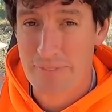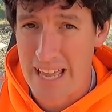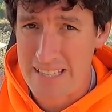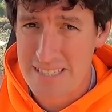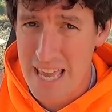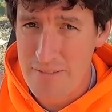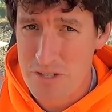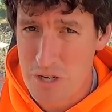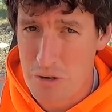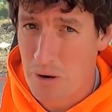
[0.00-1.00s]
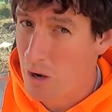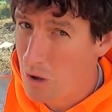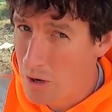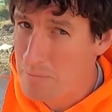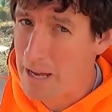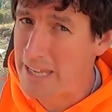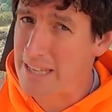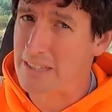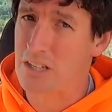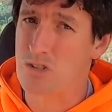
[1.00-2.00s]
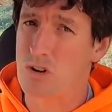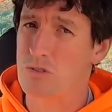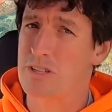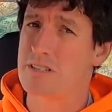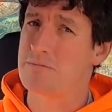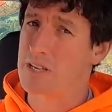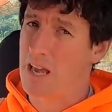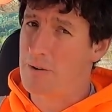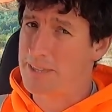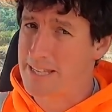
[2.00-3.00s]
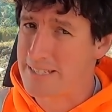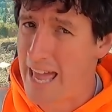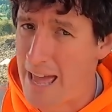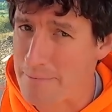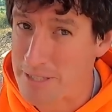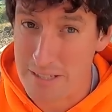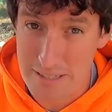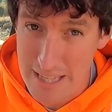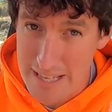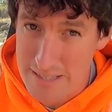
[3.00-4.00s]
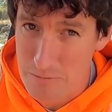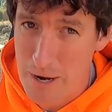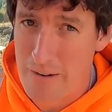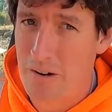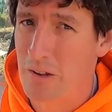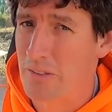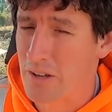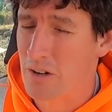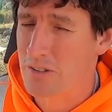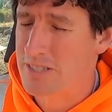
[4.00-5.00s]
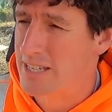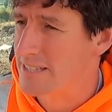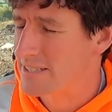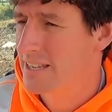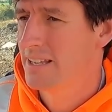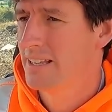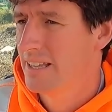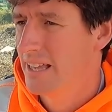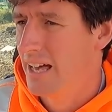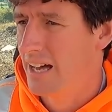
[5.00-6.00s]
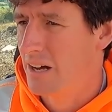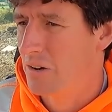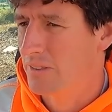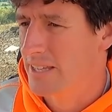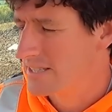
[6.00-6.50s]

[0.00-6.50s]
That saves you a lot of money in the control systems that go in these cabs, because that's where a lot of the cost is on